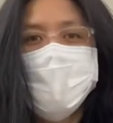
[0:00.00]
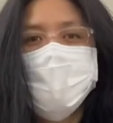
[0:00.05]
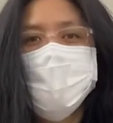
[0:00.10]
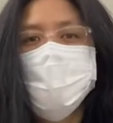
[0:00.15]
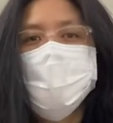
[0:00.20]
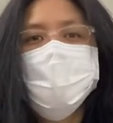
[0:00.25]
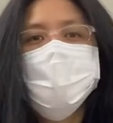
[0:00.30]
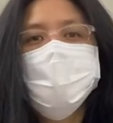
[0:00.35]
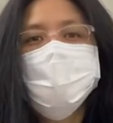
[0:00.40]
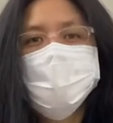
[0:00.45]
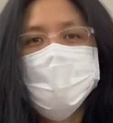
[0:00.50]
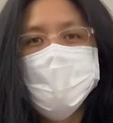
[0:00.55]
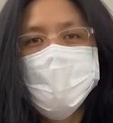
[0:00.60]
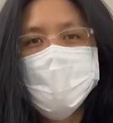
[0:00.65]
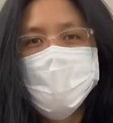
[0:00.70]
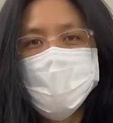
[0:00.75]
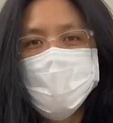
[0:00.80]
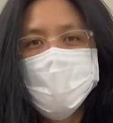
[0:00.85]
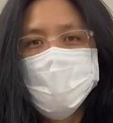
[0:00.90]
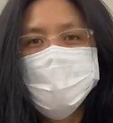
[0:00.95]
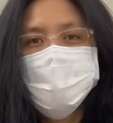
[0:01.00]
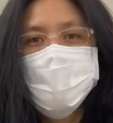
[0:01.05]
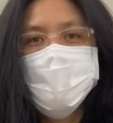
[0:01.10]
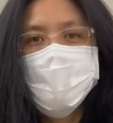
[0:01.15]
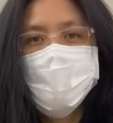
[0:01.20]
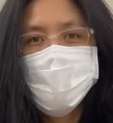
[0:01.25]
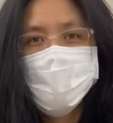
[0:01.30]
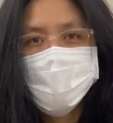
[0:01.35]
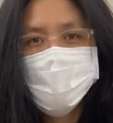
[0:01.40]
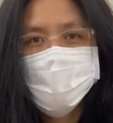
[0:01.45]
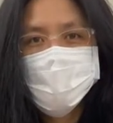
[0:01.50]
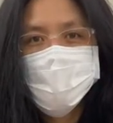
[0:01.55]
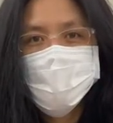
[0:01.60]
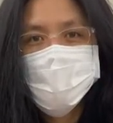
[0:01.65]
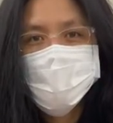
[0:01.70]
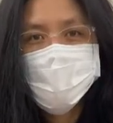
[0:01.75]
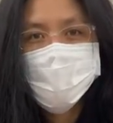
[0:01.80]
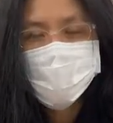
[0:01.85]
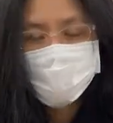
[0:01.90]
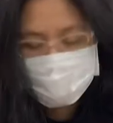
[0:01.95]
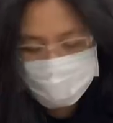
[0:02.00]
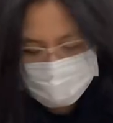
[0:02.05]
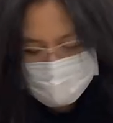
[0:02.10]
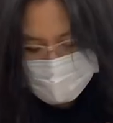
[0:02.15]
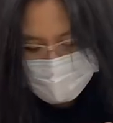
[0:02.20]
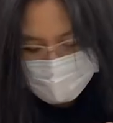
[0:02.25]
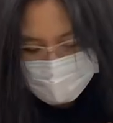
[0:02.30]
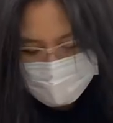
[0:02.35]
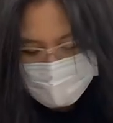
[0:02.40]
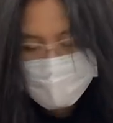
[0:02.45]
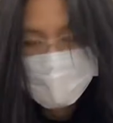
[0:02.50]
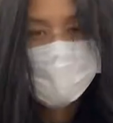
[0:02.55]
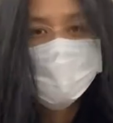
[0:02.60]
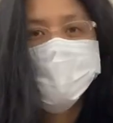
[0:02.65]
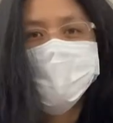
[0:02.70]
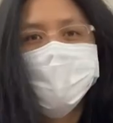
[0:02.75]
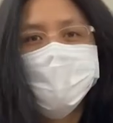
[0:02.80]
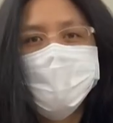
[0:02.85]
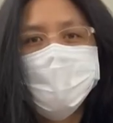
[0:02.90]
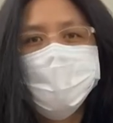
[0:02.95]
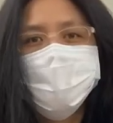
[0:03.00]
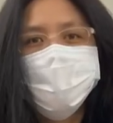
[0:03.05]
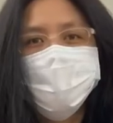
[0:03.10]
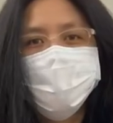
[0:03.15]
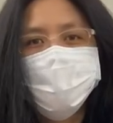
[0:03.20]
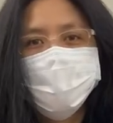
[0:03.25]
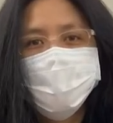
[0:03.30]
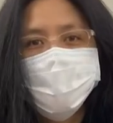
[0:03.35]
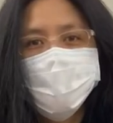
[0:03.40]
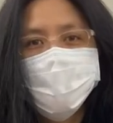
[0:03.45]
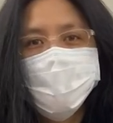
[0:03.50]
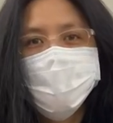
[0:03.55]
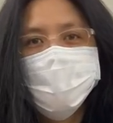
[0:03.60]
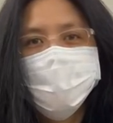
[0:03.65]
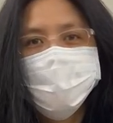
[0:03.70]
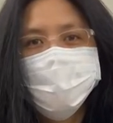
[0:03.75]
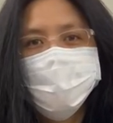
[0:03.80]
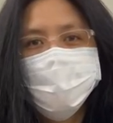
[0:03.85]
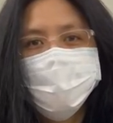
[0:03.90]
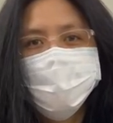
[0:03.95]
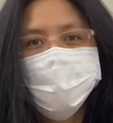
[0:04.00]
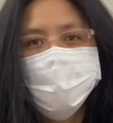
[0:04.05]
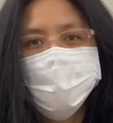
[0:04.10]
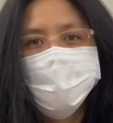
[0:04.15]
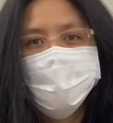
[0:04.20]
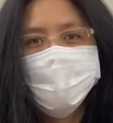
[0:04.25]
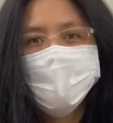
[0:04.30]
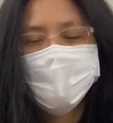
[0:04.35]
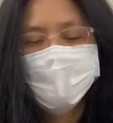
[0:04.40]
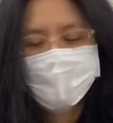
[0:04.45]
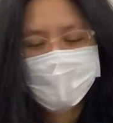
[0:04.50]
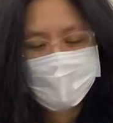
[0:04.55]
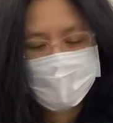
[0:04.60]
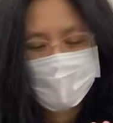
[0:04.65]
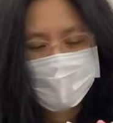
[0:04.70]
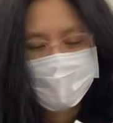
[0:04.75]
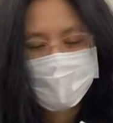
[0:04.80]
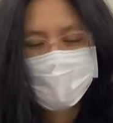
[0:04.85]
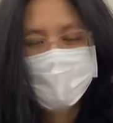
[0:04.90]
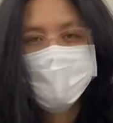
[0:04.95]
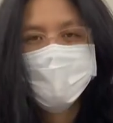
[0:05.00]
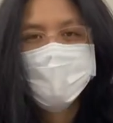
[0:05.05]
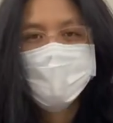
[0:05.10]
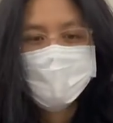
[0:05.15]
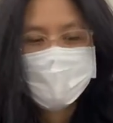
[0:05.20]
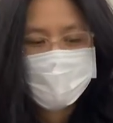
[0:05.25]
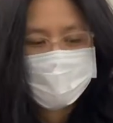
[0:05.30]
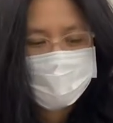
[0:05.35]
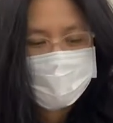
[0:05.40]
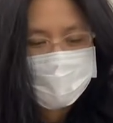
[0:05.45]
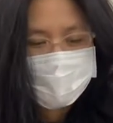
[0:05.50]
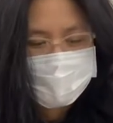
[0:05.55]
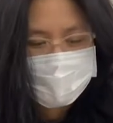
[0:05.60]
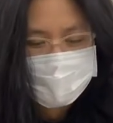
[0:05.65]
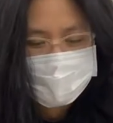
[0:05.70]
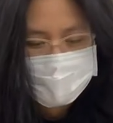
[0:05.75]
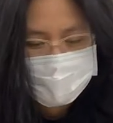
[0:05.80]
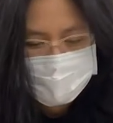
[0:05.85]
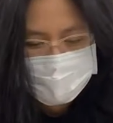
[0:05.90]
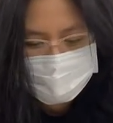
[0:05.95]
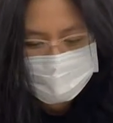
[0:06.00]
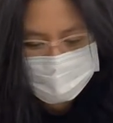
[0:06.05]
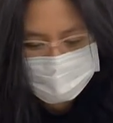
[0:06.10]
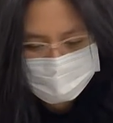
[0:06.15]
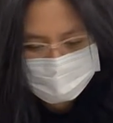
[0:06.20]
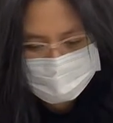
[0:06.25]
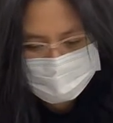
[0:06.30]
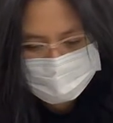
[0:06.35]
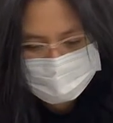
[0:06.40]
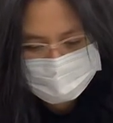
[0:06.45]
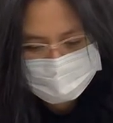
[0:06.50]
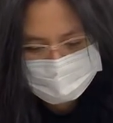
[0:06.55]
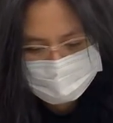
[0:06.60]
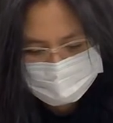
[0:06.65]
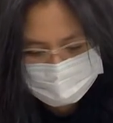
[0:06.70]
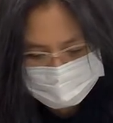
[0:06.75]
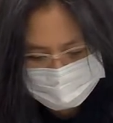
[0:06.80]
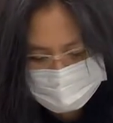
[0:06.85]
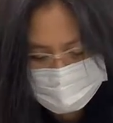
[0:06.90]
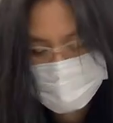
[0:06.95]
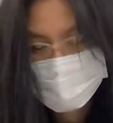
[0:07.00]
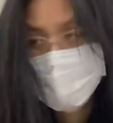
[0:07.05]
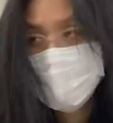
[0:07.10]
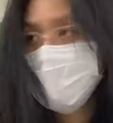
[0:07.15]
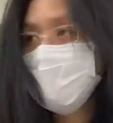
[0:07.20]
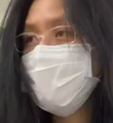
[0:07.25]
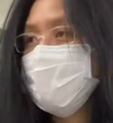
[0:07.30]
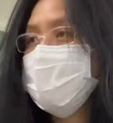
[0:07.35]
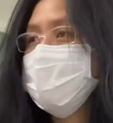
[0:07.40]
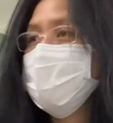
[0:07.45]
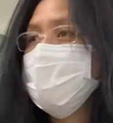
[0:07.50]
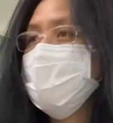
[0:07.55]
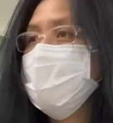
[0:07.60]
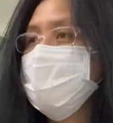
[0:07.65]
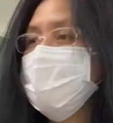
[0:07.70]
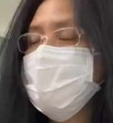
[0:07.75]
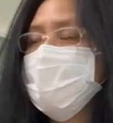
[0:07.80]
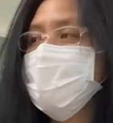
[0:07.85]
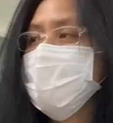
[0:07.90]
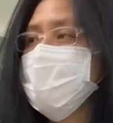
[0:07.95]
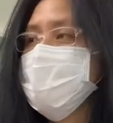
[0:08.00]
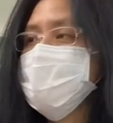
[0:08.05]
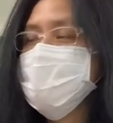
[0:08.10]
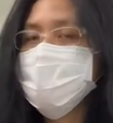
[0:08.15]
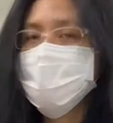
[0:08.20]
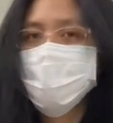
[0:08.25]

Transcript: with me in my hands is the Enco Free. Let's see what's inside. How do you open this?